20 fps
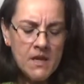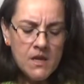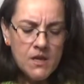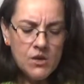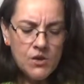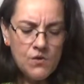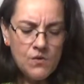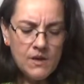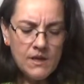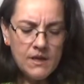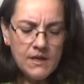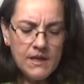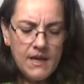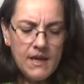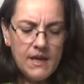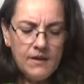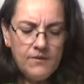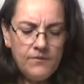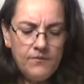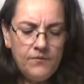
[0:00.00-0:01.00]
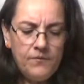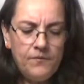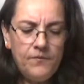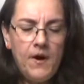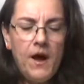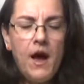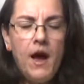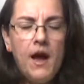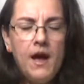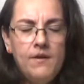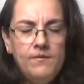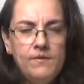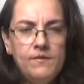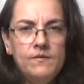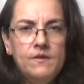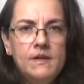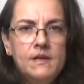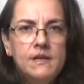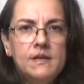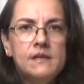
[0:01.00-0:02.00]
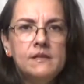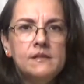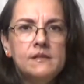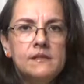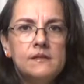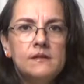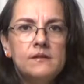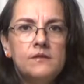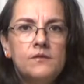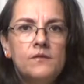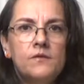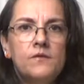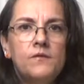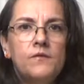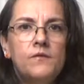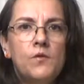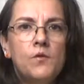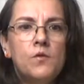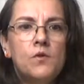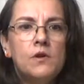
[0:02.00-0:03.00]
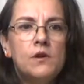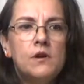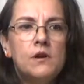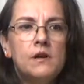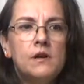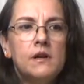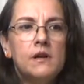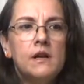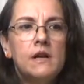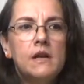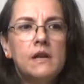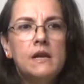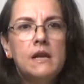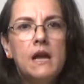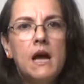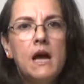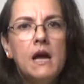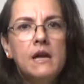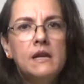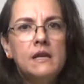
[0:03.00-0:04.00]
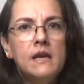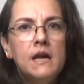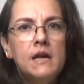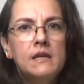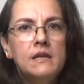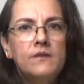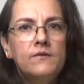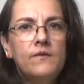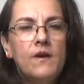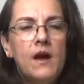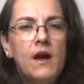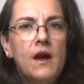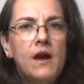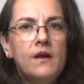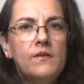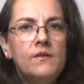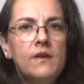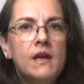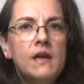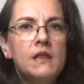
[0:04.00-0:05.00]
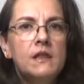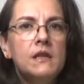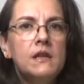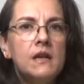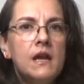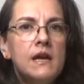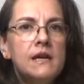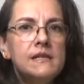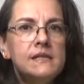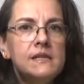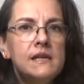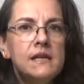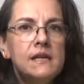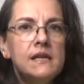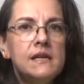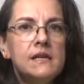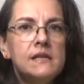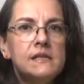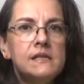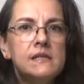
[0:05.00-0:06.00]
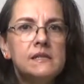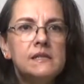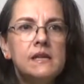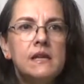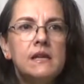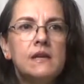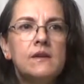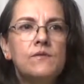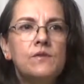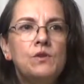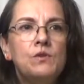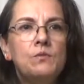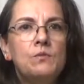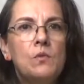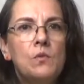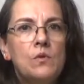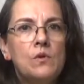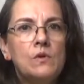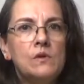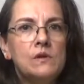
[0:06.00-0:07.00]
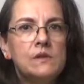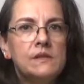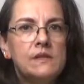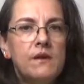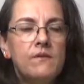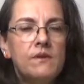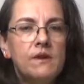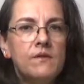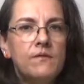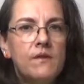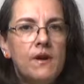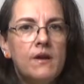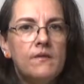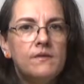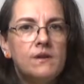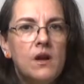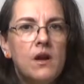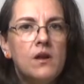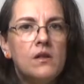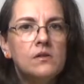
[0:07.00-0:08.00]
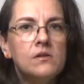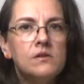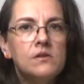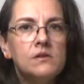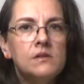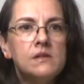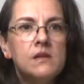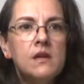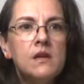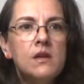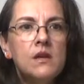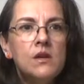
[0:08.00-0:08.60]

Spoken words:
you can get 5 of these for $9.95. And the nice thing is like if you order $75,